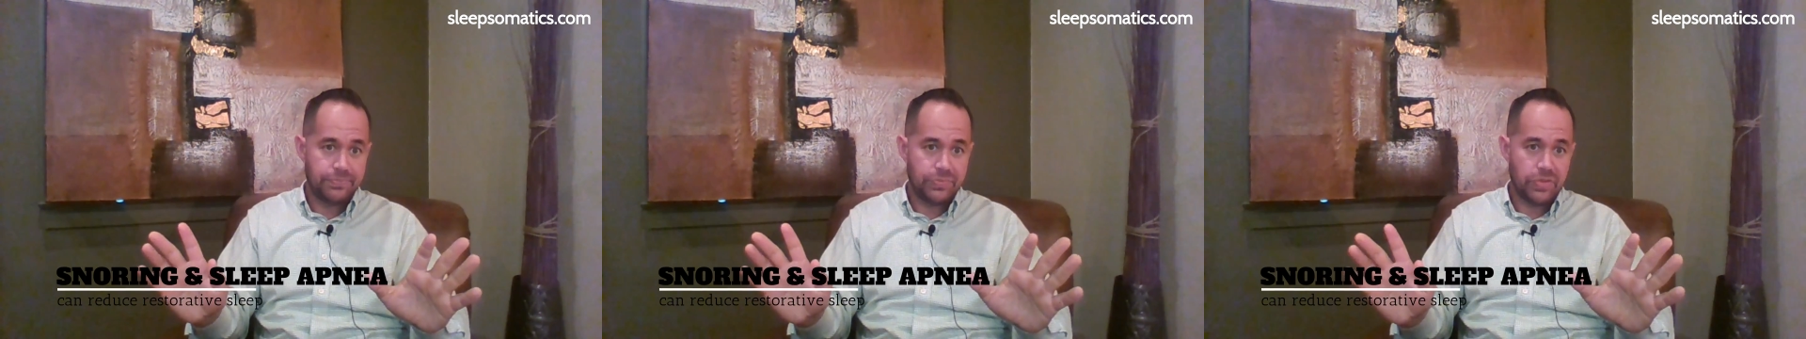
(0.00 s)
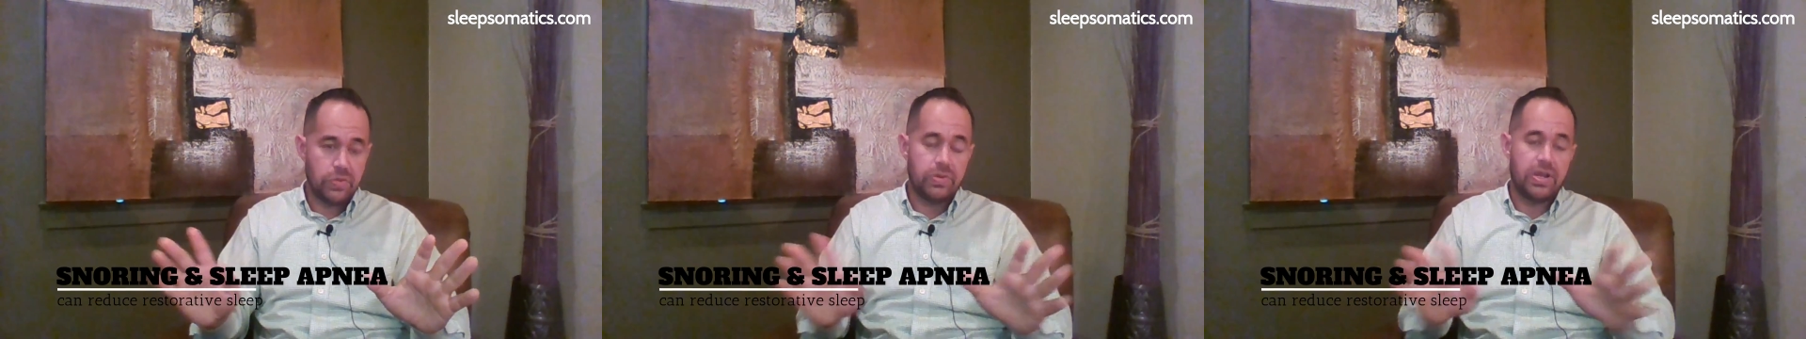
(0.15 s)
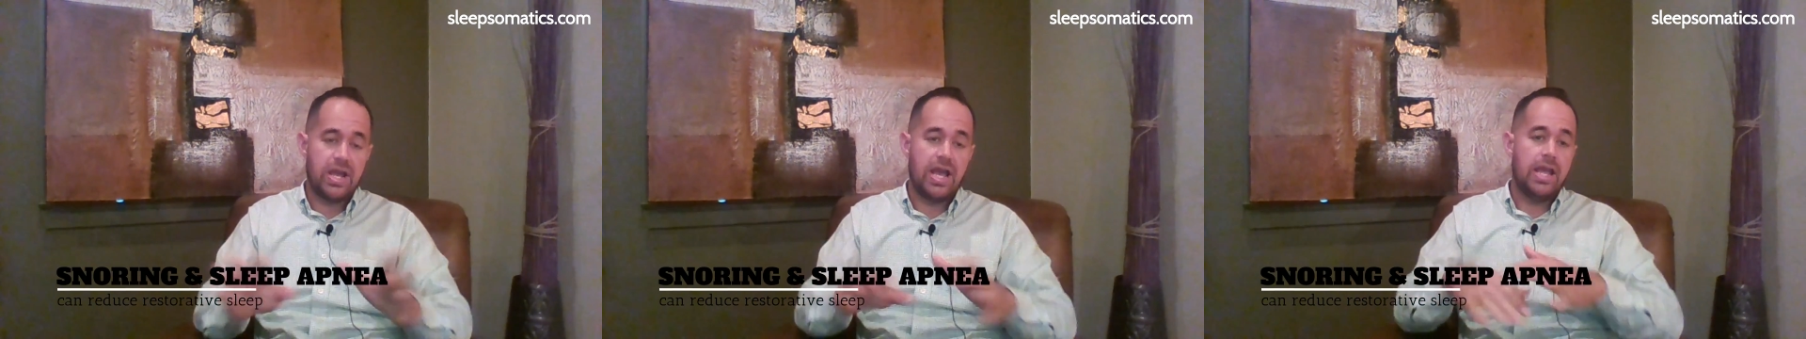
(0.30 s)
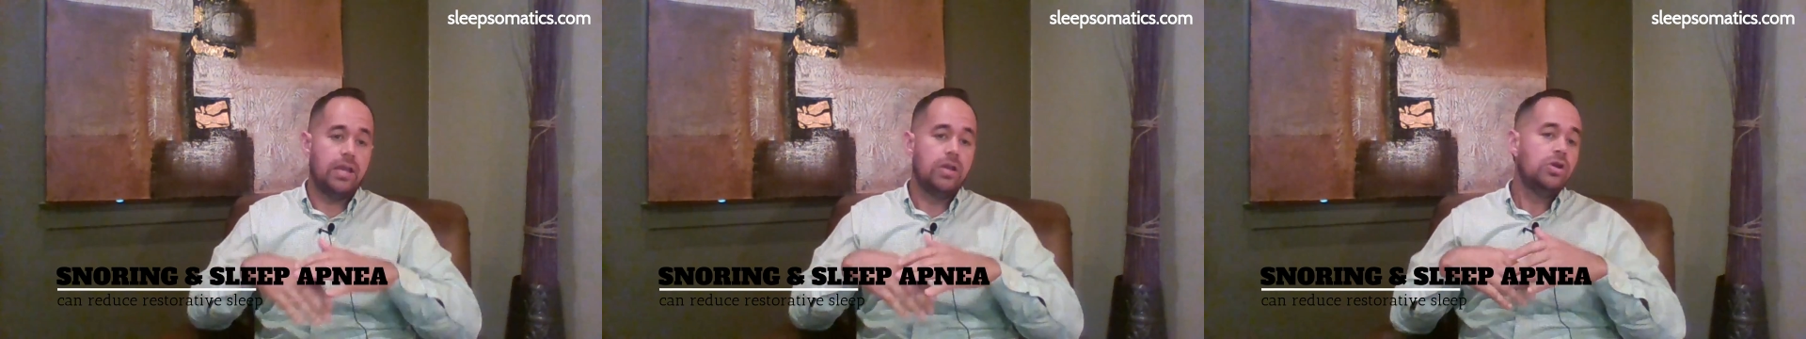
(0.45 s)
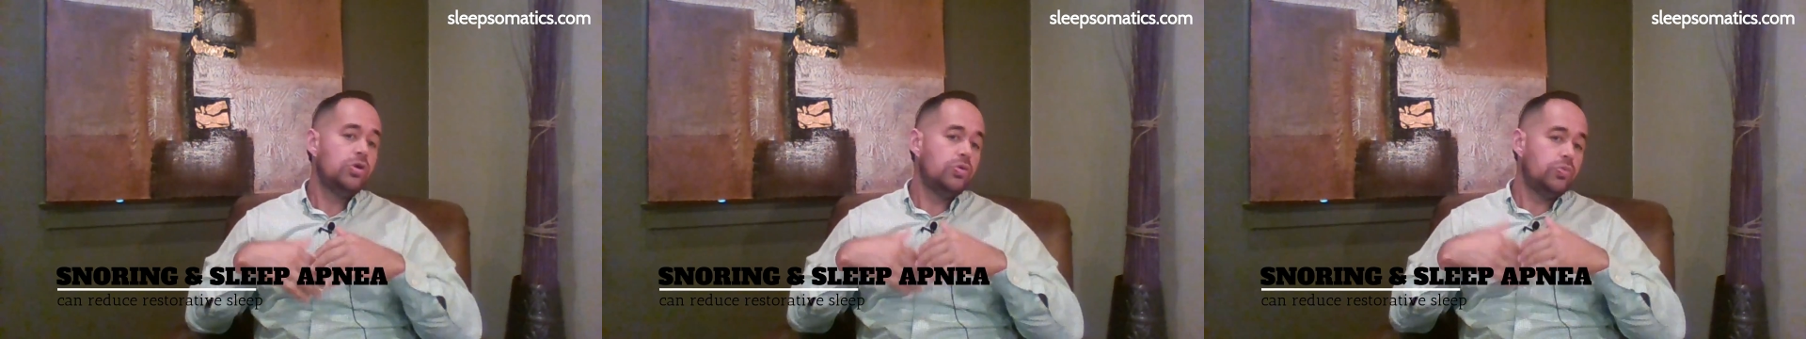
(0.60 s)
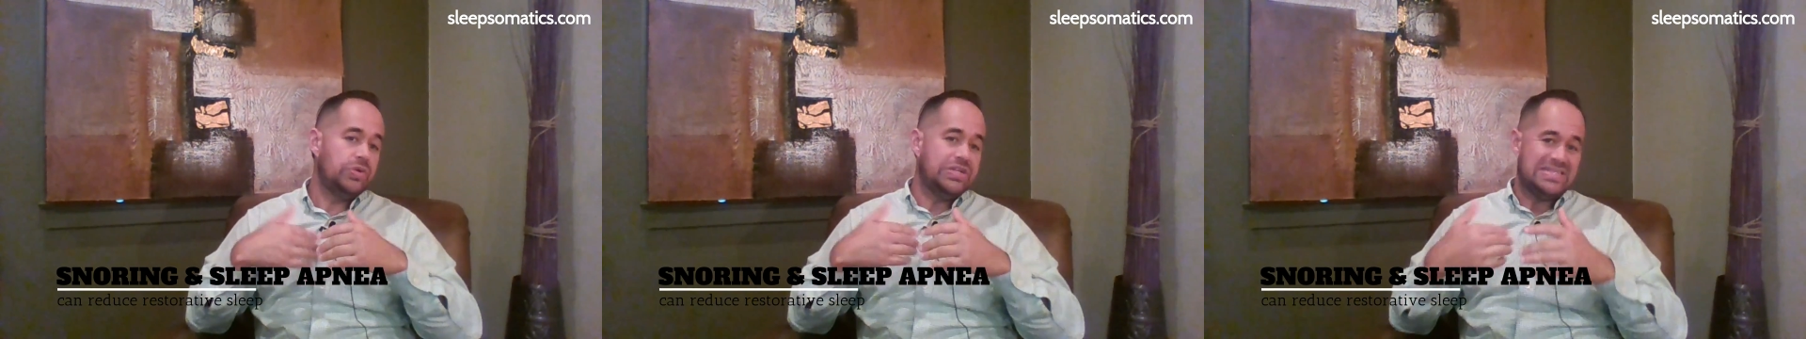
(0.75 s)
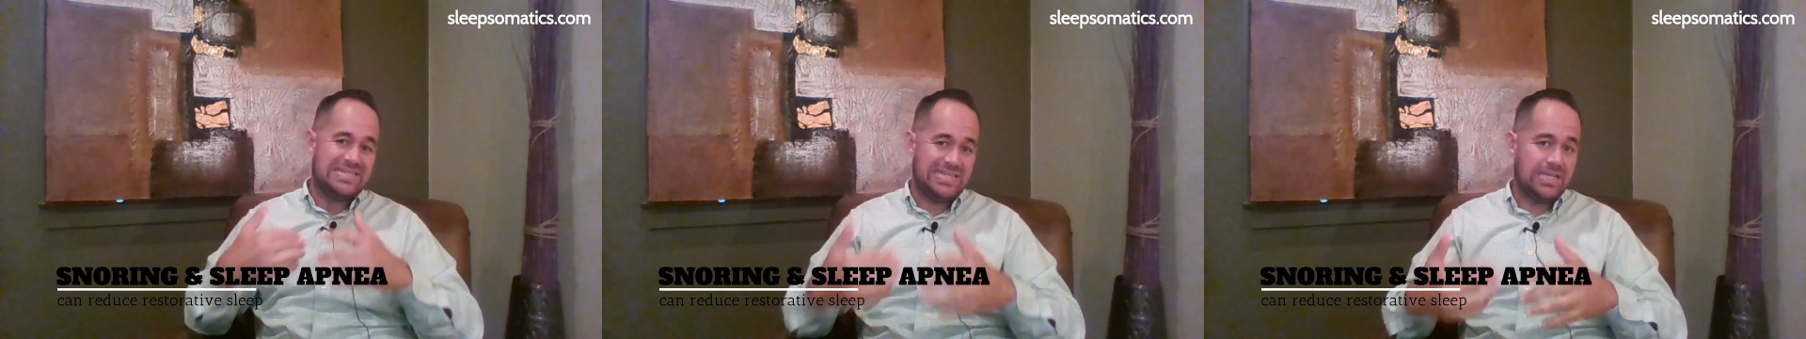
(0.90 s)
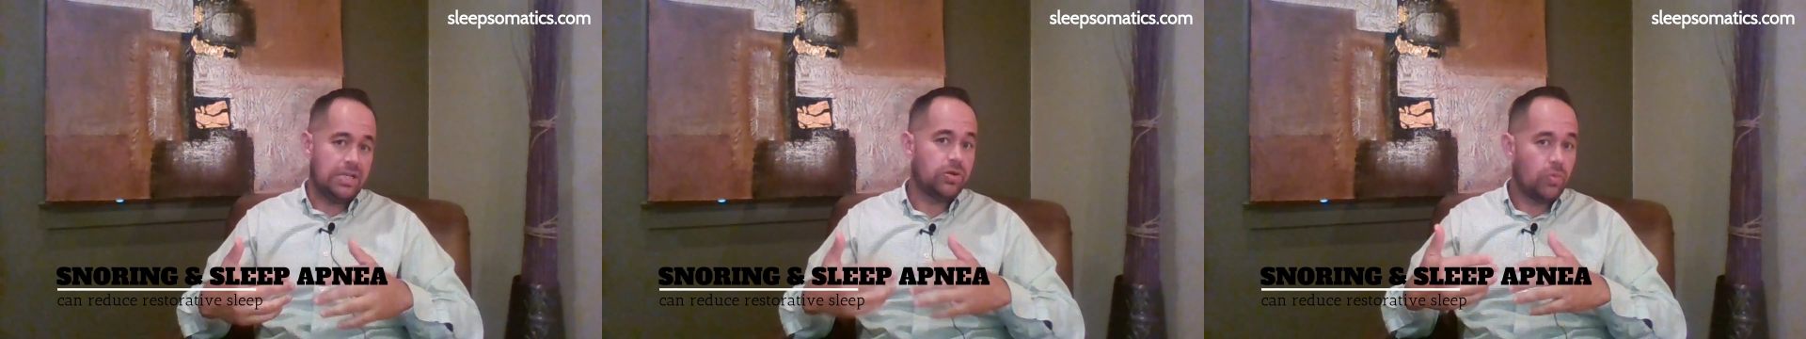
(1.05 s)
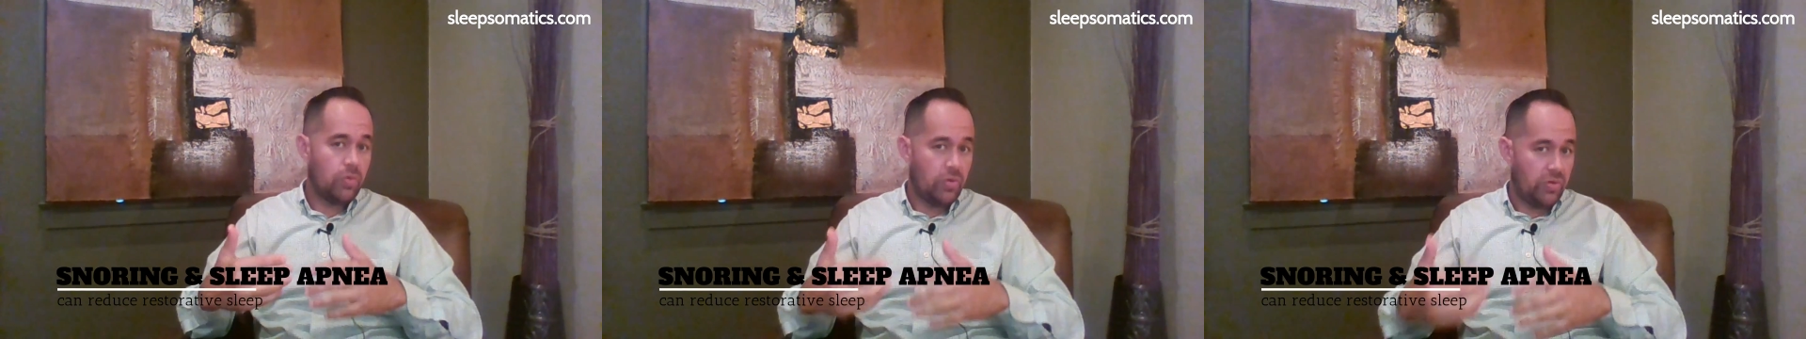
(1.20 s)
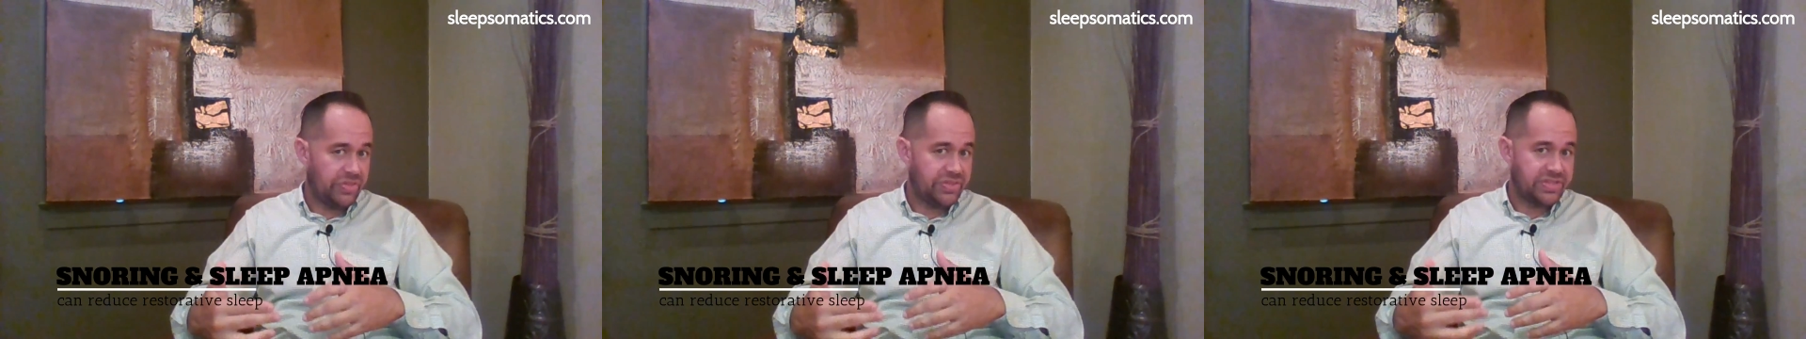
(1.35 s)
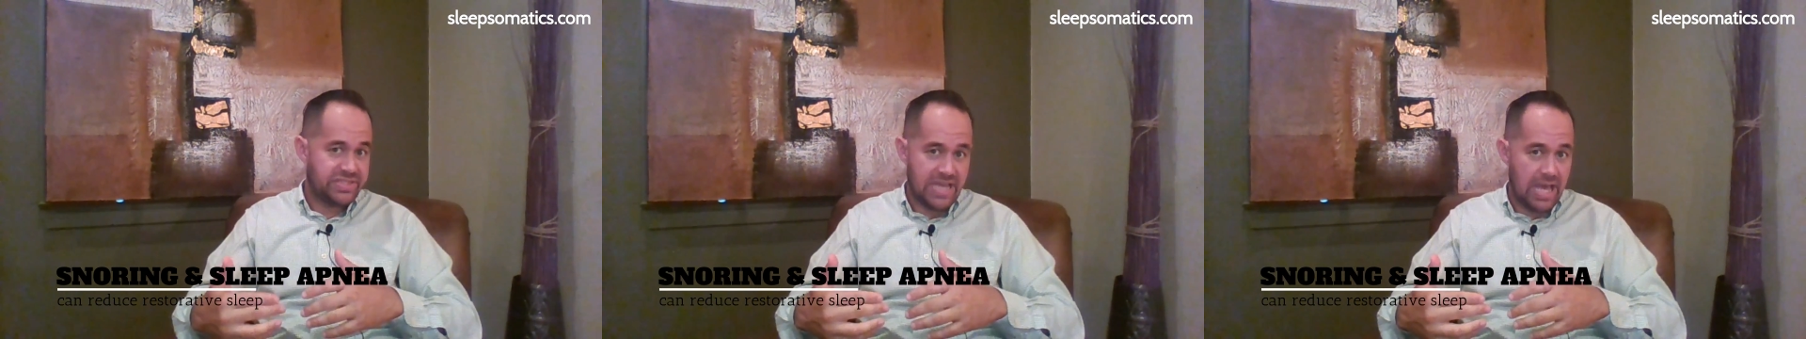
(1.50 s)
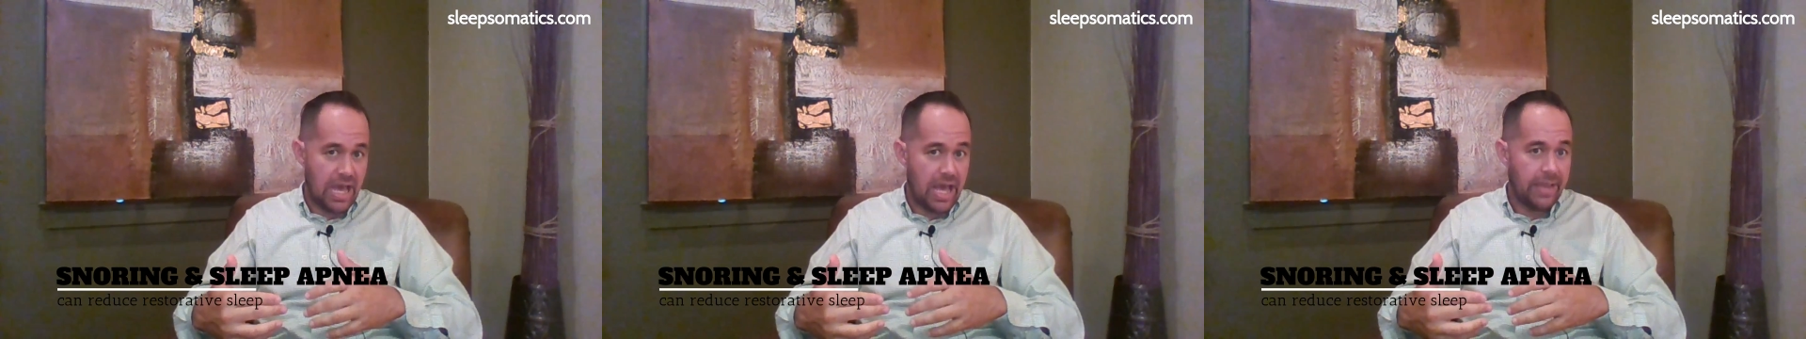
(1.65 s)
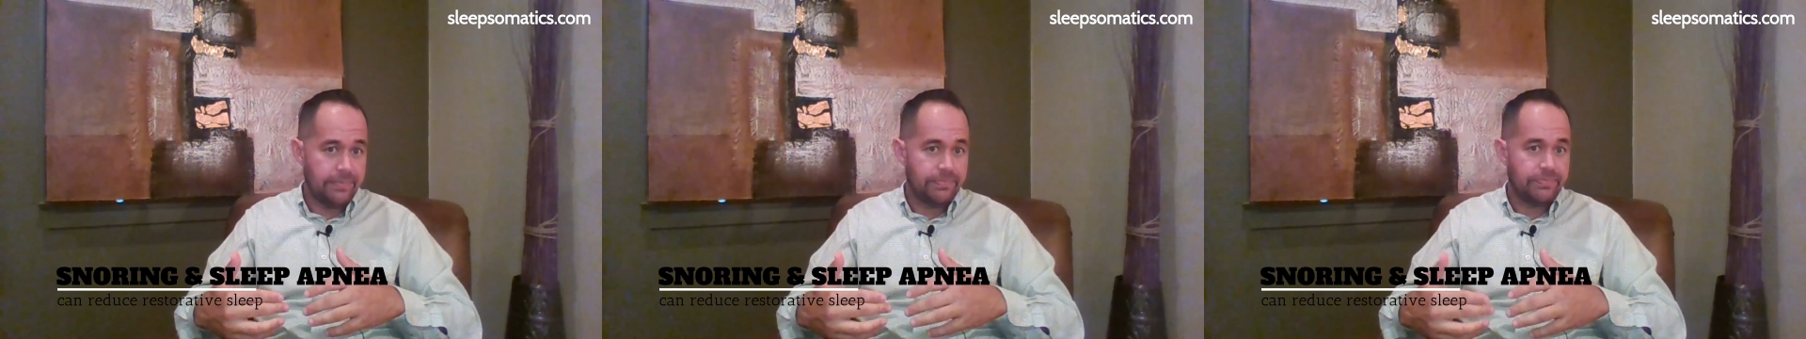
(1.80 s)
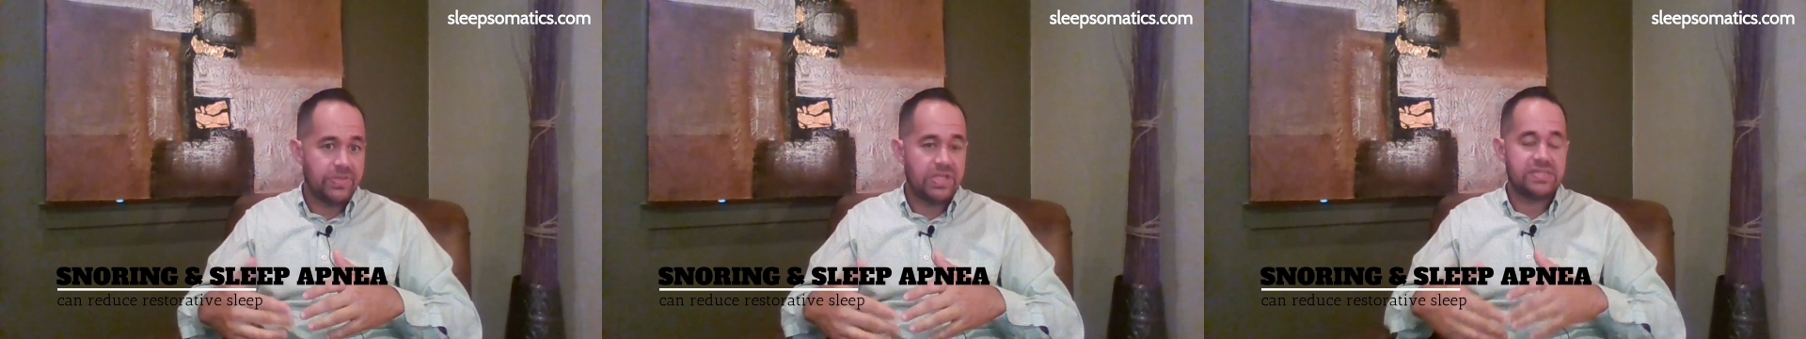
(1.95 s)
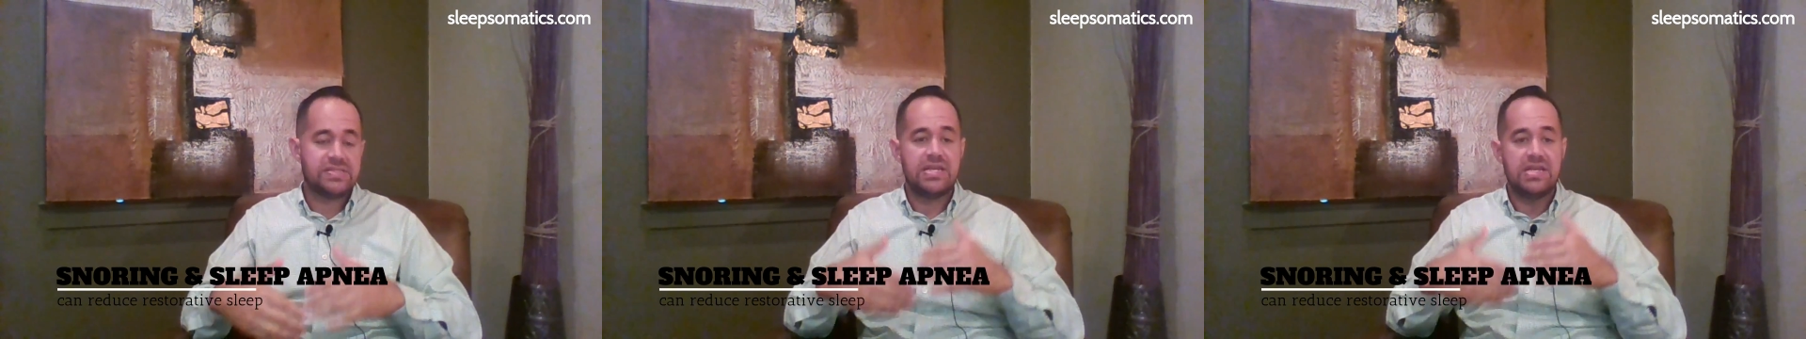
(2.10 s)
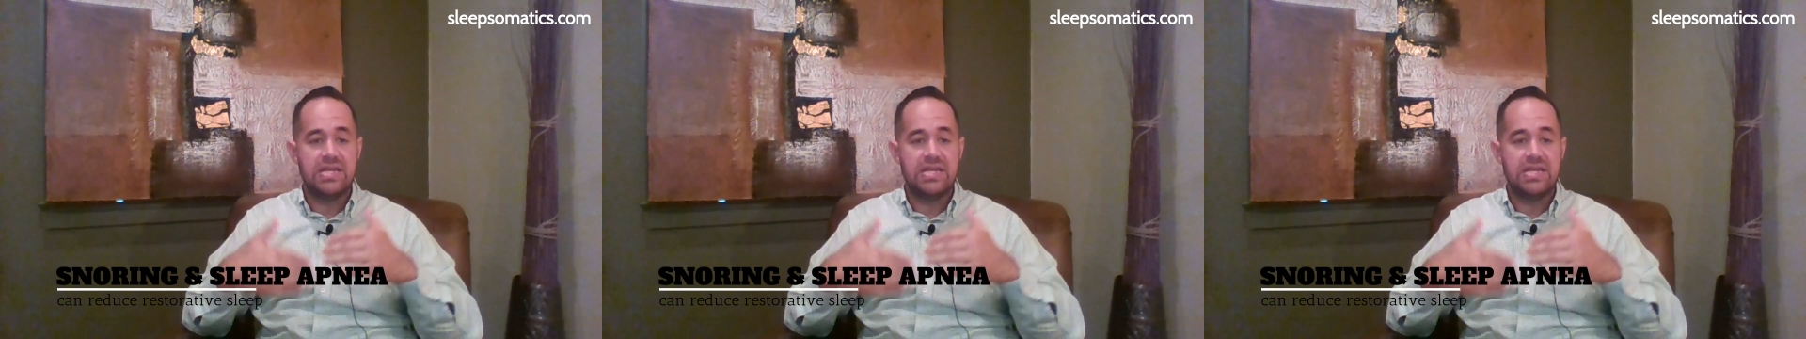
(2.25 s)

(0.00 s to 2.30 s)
Okay? We see it all the time. It's a